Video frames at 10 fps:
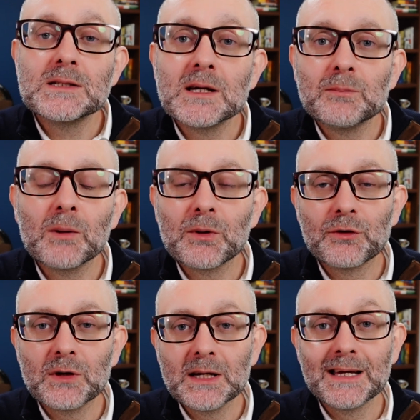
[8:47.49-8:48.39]
Tip number
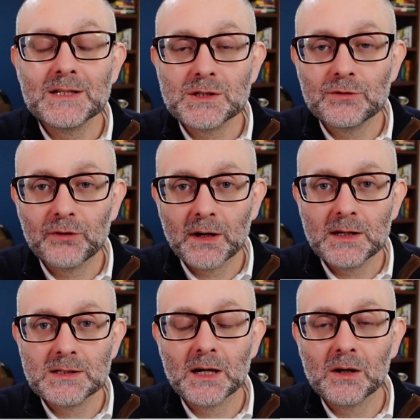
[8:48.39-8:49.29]
3 is to
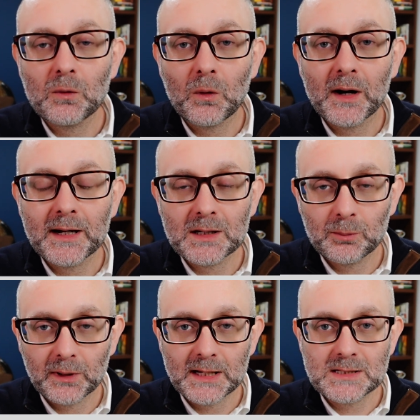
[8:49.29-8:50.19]
find a quiet
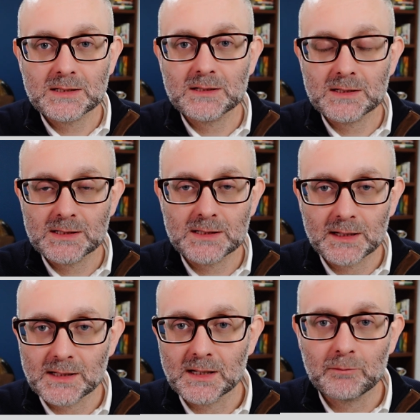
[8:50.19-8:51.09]
place to
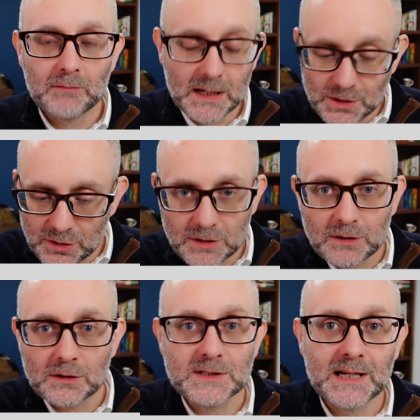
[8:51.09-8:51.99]
study. Make sure
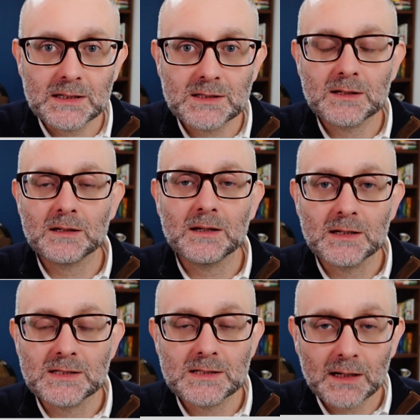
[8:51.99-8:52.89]
your desk
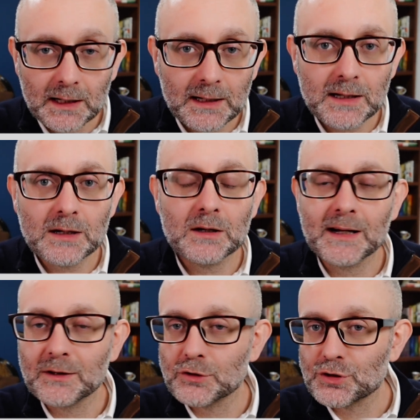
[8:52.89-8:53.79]
is clear
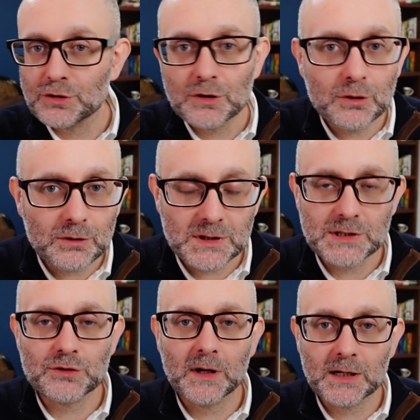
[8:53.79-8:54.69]
and there's no
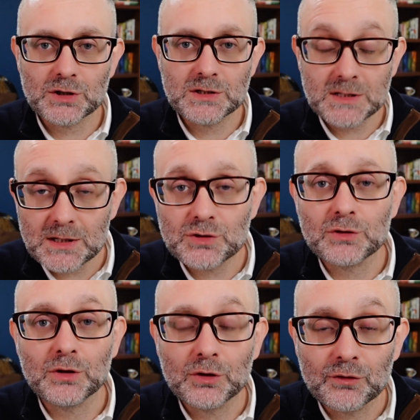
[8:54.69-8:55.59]
distractions so
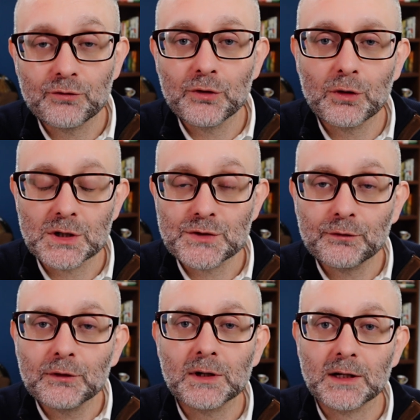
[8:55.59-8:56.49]
you can focus
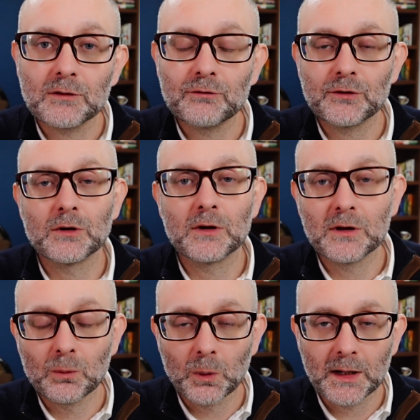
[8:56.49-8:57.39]
fully for
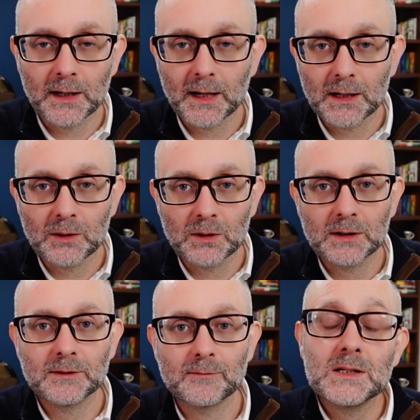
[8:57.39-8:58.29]
the 1 hour.
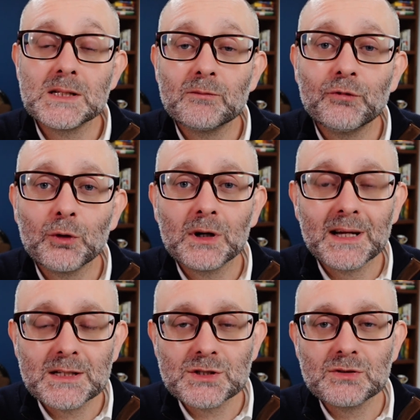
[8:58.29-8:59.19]
Tip 4
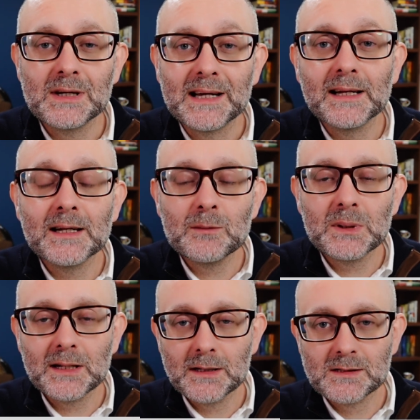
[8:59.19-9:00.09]
is to
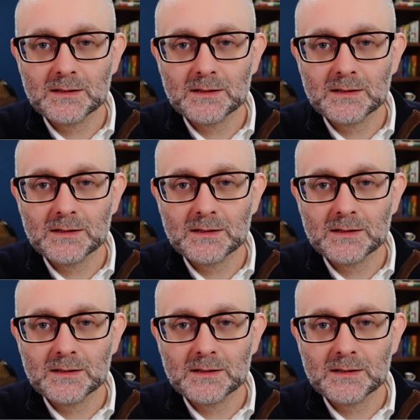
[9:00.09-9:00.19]
eliminate